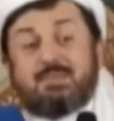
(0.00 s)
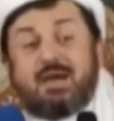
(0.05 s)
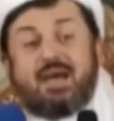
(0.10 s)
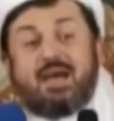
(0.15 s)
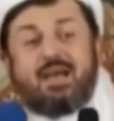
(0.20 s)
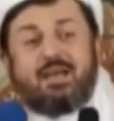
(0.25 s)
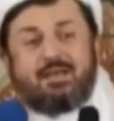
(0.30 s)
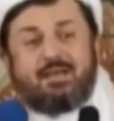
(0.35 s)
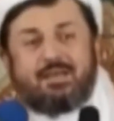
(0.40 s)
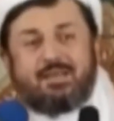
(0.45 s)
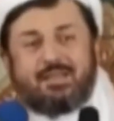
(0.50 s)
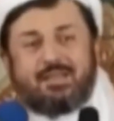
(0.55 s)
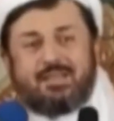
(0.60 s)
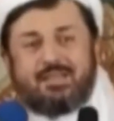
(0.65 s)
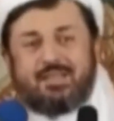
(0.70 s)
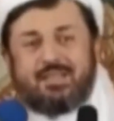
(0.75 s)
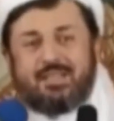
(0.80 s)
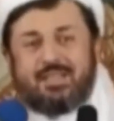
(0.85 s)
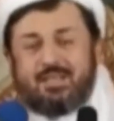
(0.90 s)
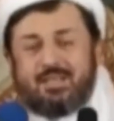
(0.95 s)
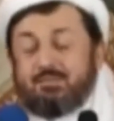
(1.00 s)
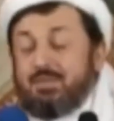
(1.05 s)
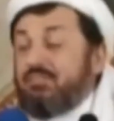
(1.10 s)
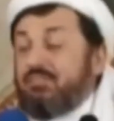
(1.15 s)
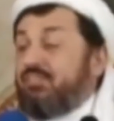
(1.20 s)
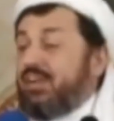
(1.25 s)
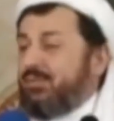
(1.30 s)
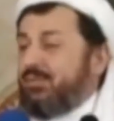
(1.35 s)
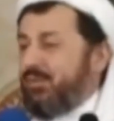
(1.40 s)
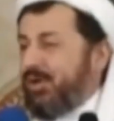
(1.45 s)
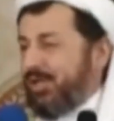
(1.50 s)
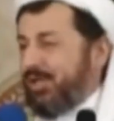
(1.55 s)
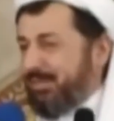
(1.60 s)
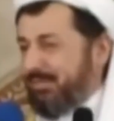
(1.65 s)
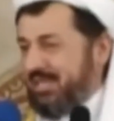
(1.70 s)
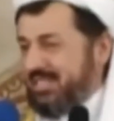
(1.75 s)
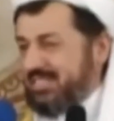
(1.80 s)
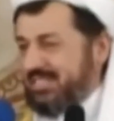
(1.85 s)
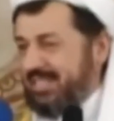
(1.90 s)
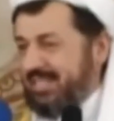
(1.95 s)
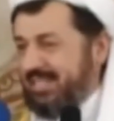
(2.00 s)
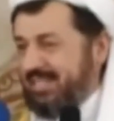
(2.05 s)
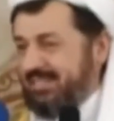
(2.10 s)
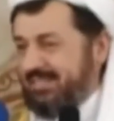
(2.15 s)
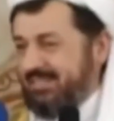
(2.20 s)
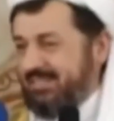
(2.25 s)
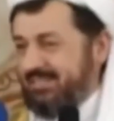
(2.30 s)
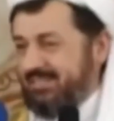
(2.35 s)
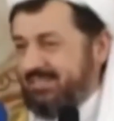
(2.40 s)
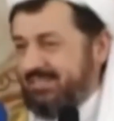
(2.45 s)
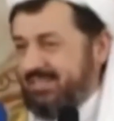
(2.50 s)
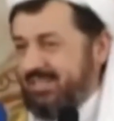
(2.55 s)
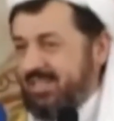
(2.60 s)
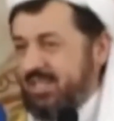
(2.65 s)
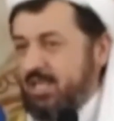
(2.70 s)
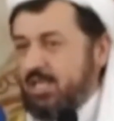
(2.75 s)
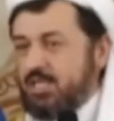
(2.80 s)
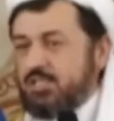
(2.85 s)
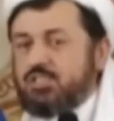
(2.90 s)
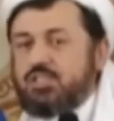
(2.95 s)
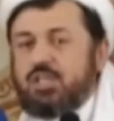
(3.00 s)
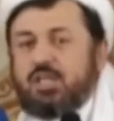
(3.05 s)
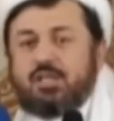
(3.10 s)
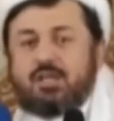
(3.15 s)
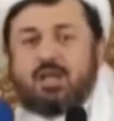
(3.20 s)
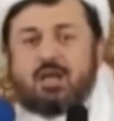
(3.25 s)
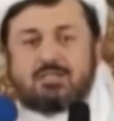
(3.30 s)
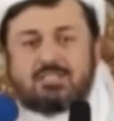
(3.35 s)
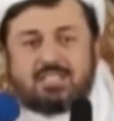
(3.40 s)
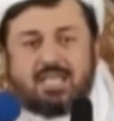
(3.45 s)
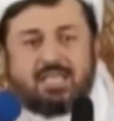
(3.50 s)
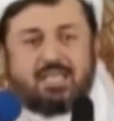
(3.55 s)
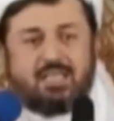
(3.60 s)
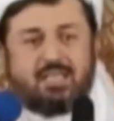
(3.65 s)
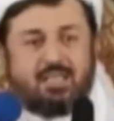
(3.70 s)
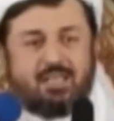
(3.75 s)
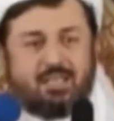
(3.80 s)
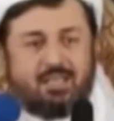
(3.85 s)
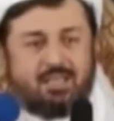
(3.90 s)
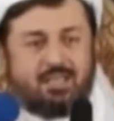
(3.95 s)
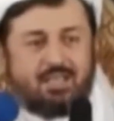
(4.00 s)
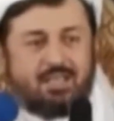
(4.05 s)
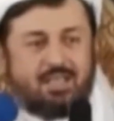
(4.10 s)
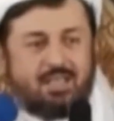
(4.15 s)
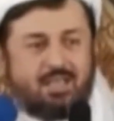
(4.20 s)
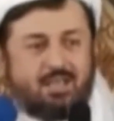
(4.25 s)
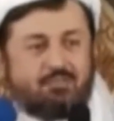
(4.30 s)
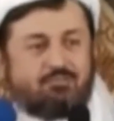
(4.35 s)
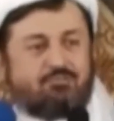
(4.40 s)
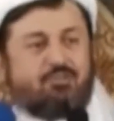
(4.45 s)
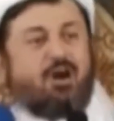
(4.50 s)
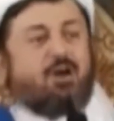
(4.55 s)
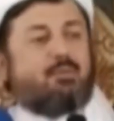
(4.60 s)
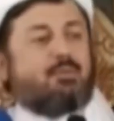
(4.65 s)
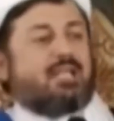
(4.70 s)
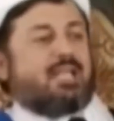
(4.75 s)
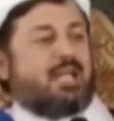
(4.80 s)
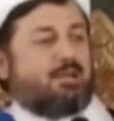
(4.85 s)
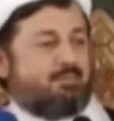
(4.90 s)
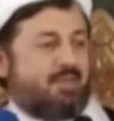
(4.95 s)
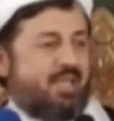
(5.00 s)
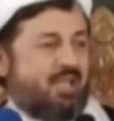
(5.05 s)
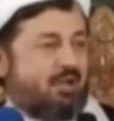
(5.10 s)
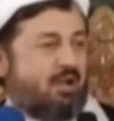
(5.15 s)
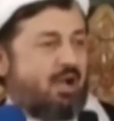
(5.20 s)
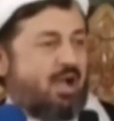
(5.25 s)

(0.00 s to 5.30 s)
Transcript: They want to break the unity of the family and put them under the feet.